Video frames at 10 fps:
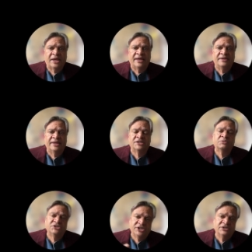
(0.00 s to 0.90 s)
And as
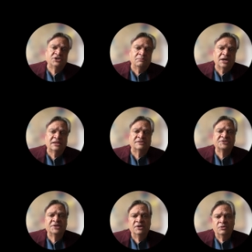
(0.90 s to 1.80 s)
we change our
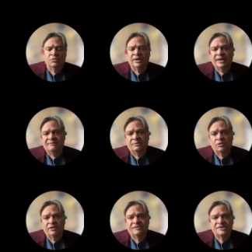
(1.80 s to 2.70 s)
models, we're having
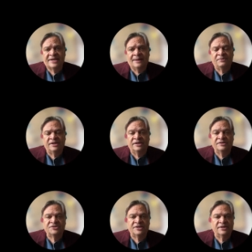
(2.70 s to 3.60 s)
more of this happen, and
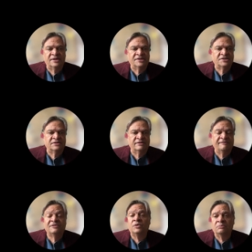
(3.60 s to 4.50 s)
it's a
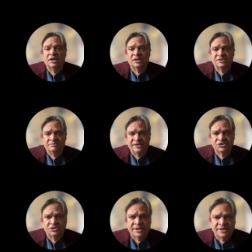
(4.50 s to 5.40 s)
fluid model to make
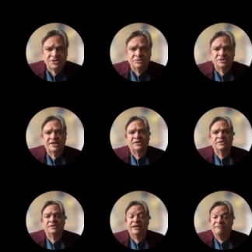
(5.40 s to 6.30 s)
sure that students get
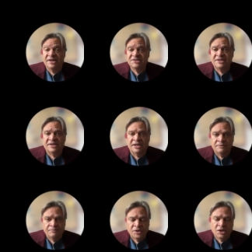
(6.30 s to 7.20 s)
the advice they need
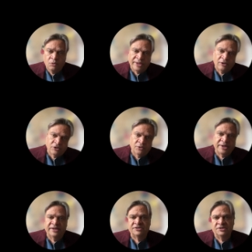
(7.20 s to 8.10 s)
without going
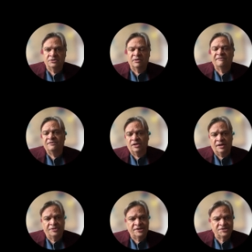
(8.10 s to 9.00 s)
into a
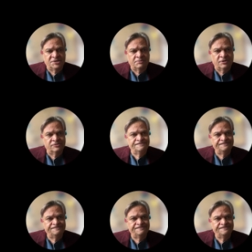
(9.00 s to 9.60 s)
full-on thesis mode.